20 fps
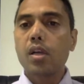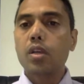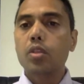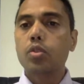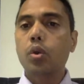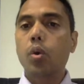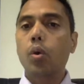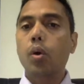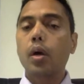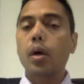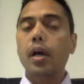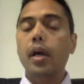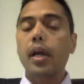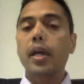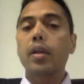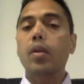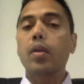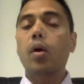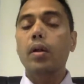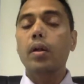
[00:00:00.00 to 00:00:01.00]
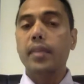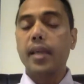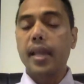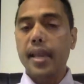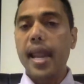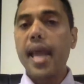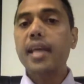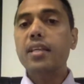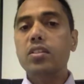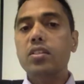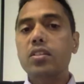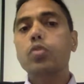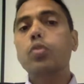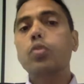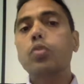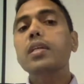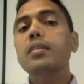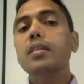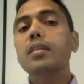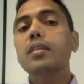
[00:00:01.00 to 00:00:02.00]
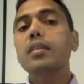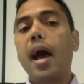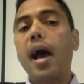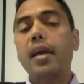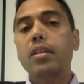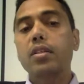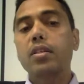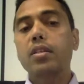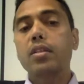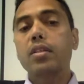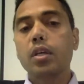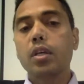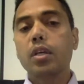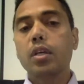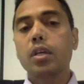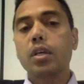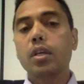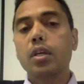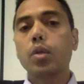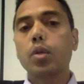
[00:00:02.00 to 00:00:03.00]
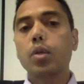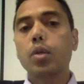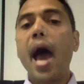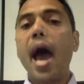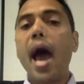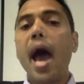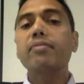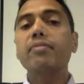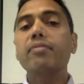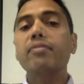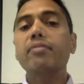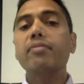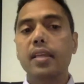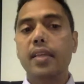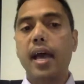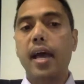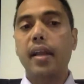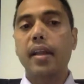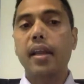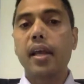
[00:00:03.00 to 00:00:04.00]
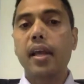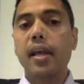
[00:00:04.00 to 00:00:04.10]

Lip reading: So in the next 3 slides, you have to see that